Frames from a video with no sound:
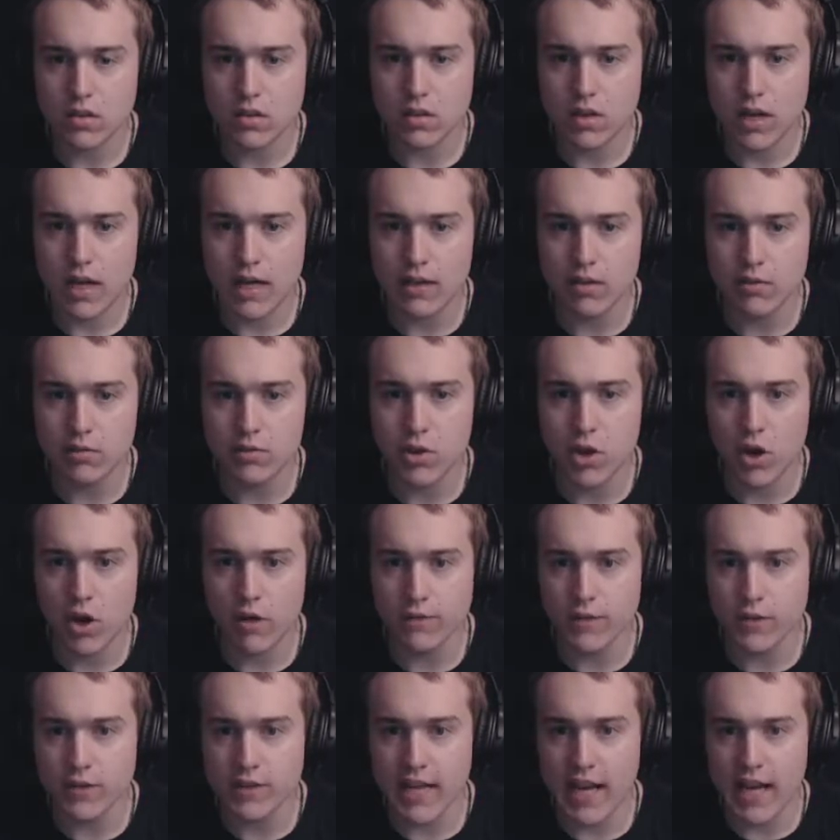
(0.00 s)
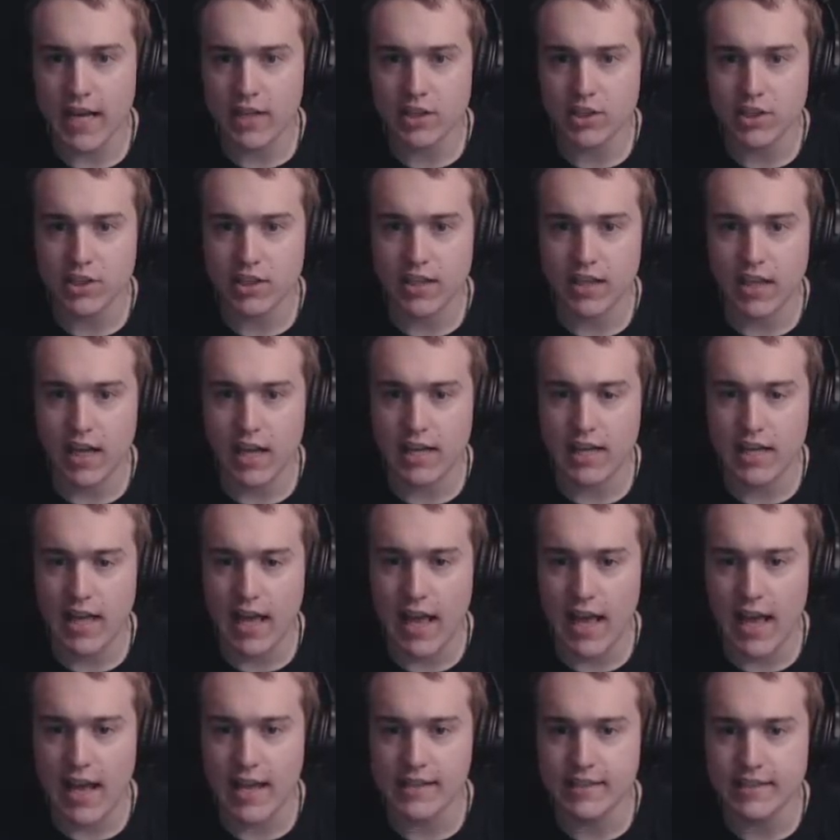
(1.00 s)
I don't know if there's actually an
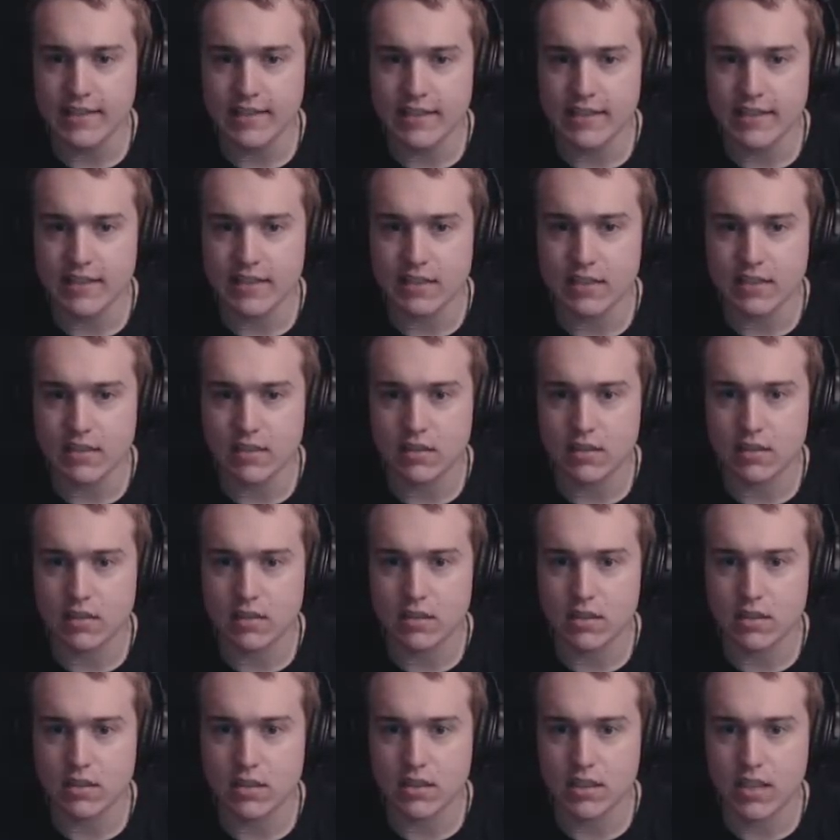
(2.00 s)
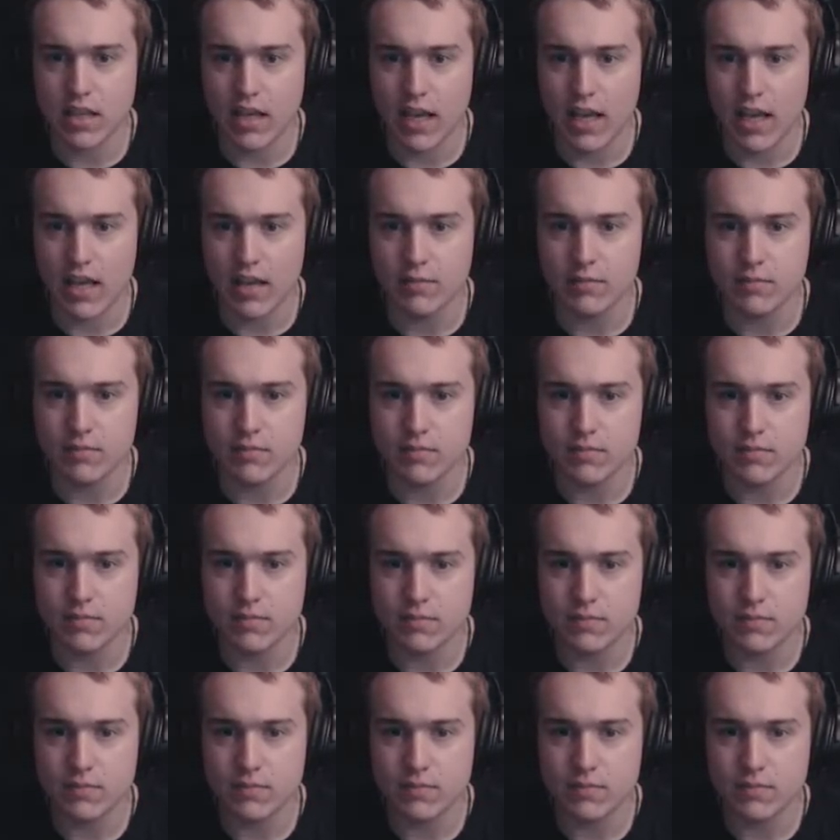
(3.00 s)
end to this game.